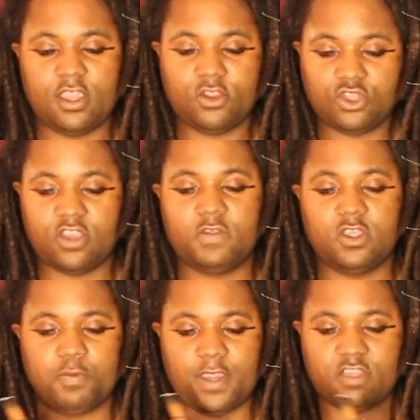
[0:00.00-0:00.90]
energy of
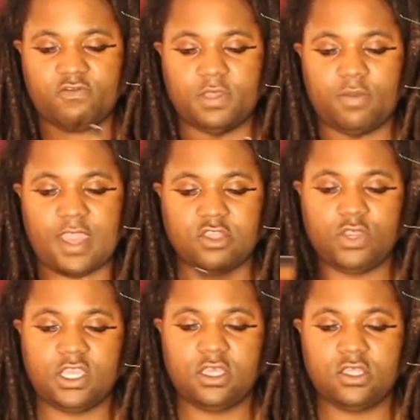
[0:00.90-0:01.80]
this space from any past
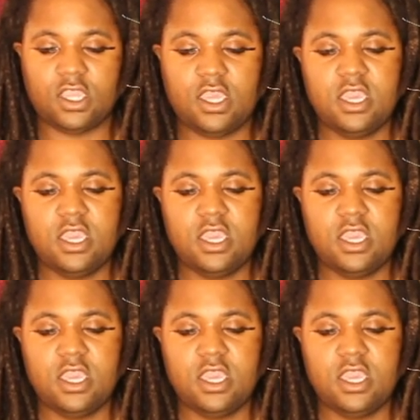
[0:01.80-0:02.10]
readings.